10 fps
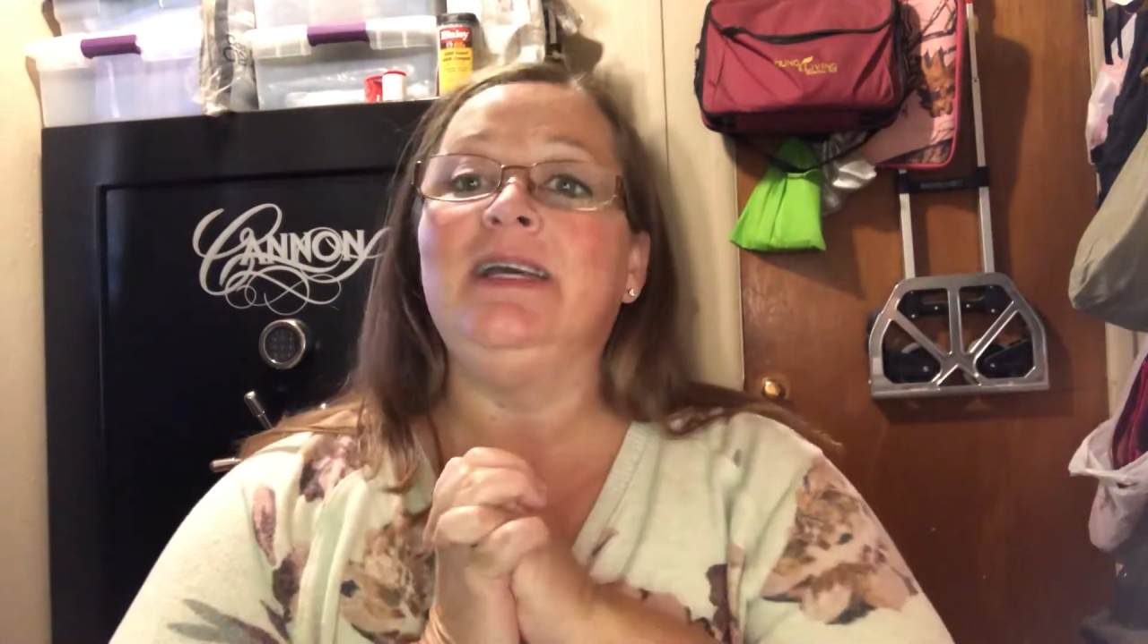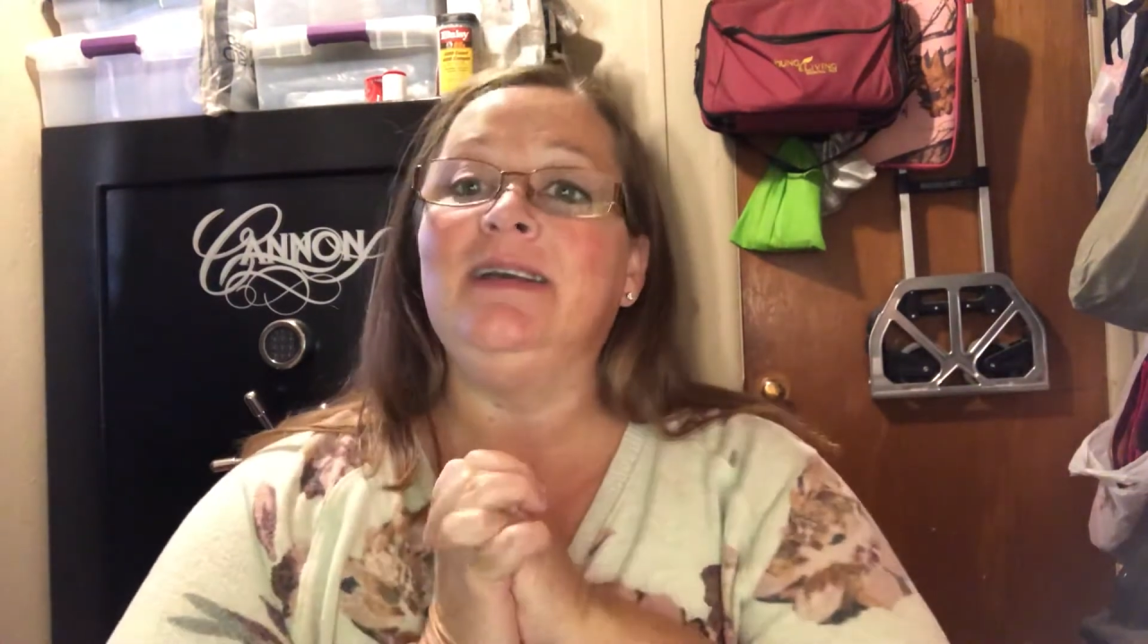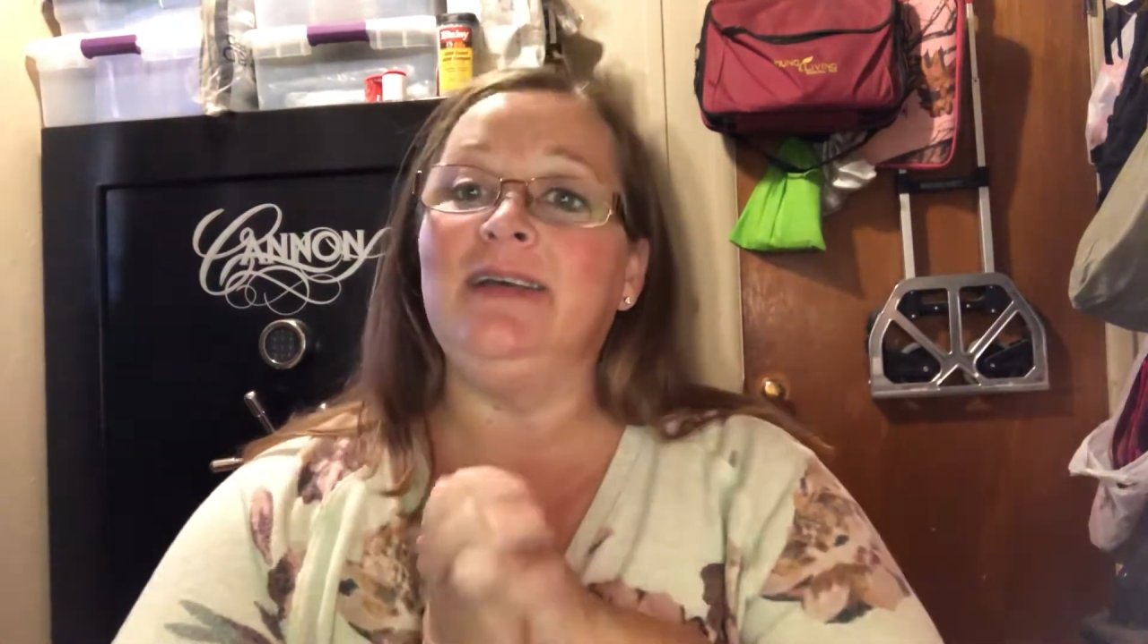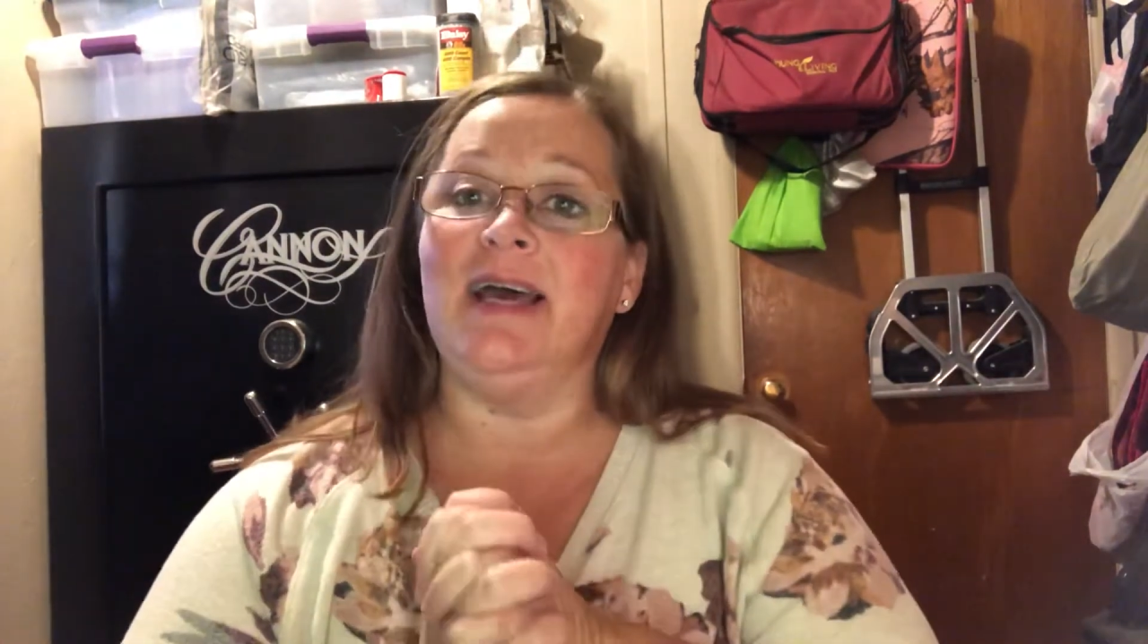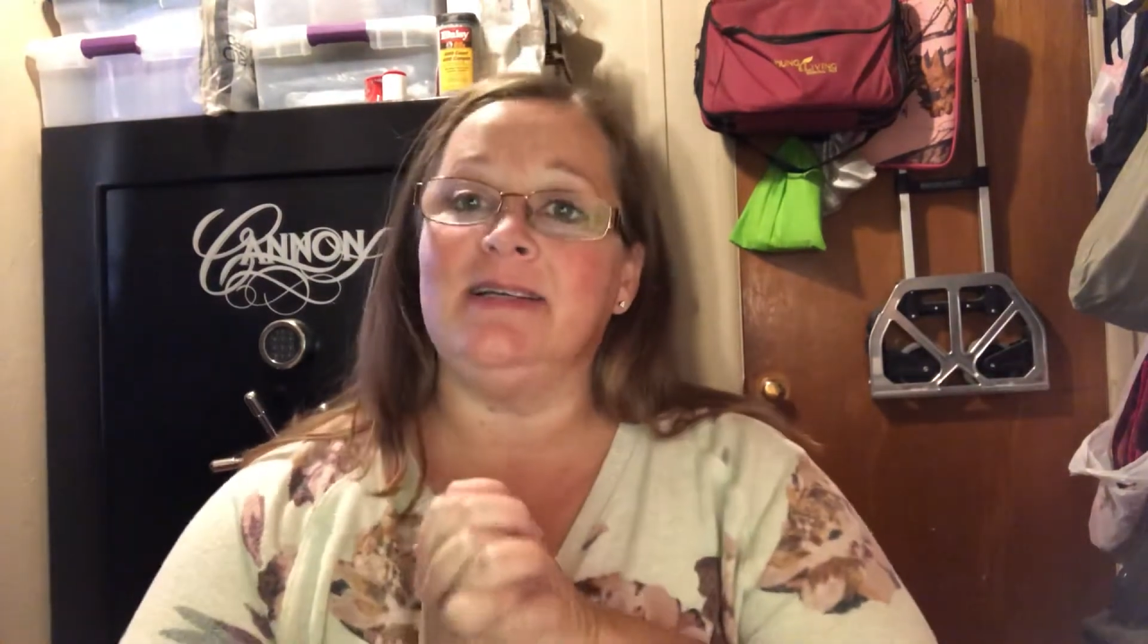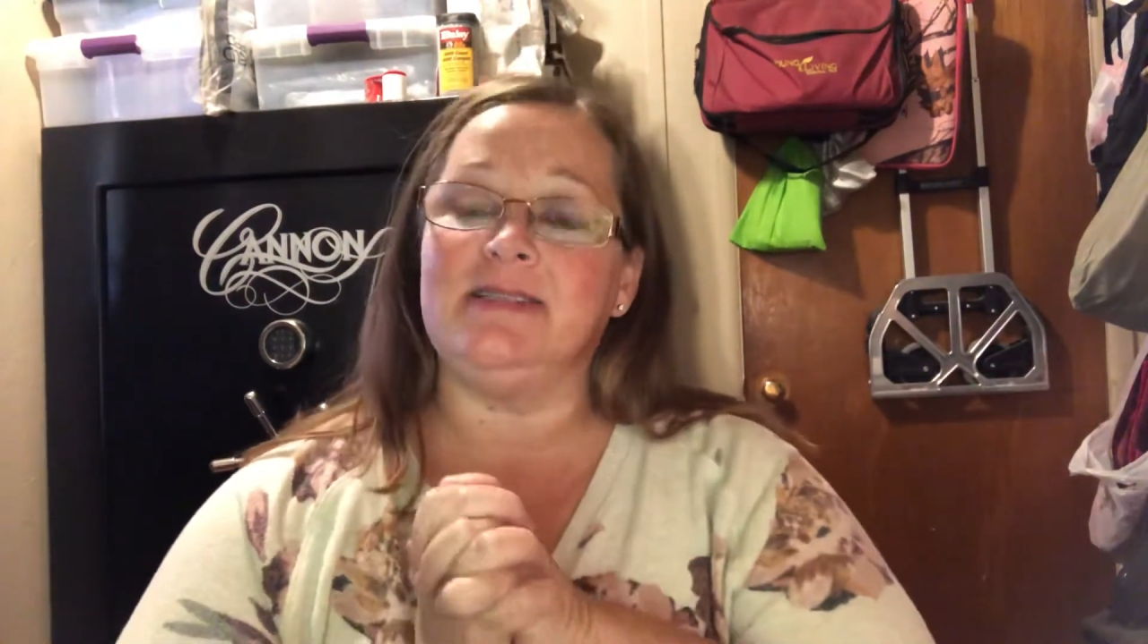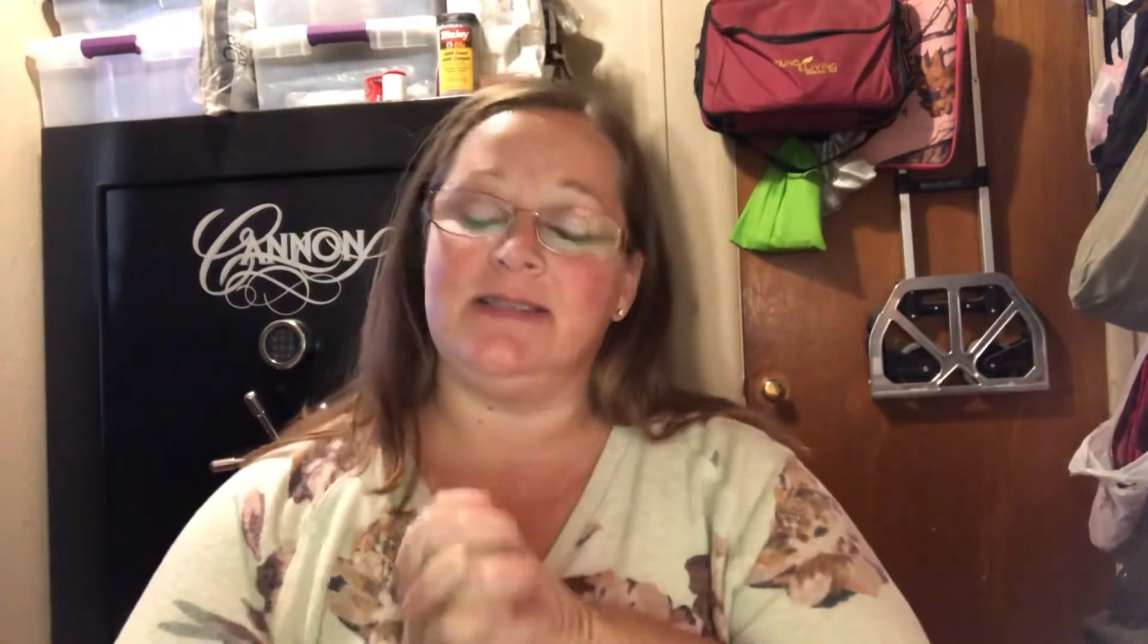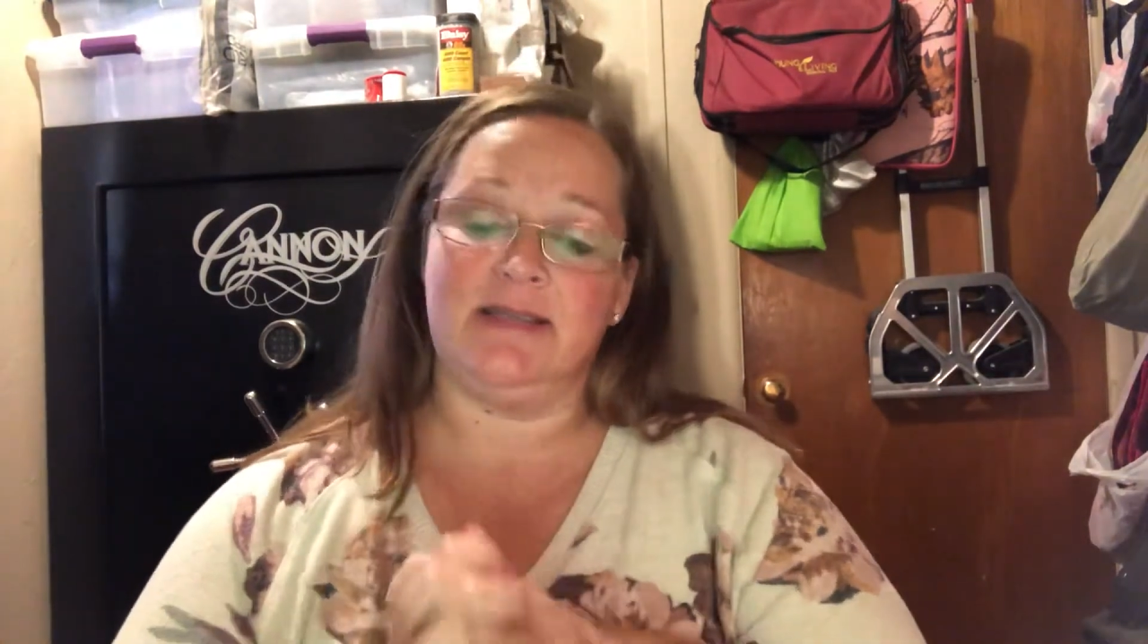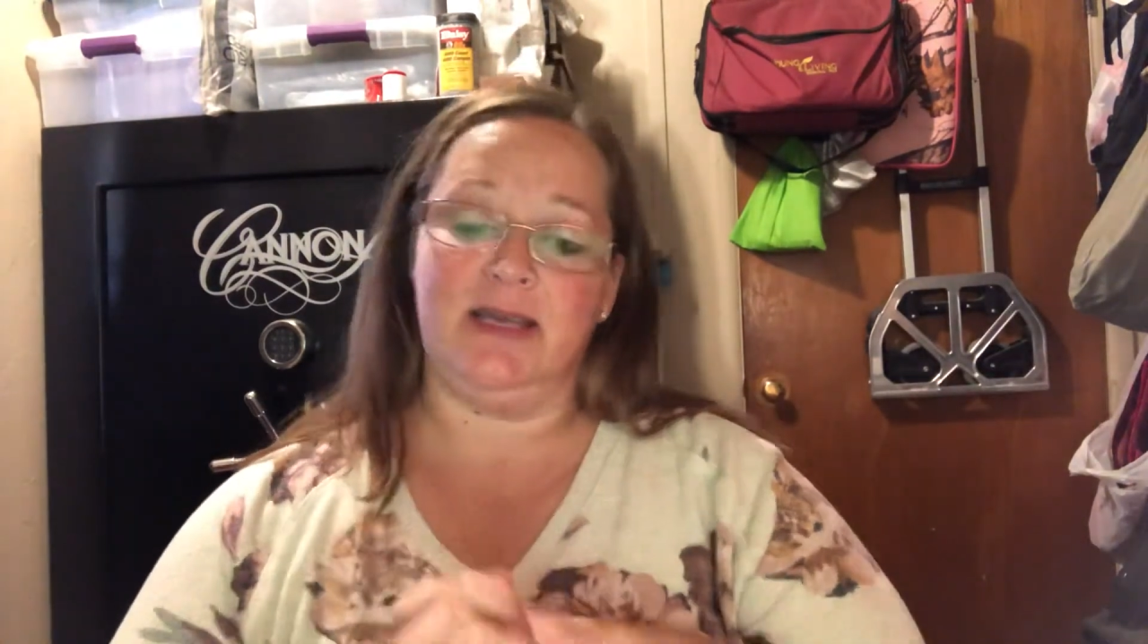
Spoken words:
yes,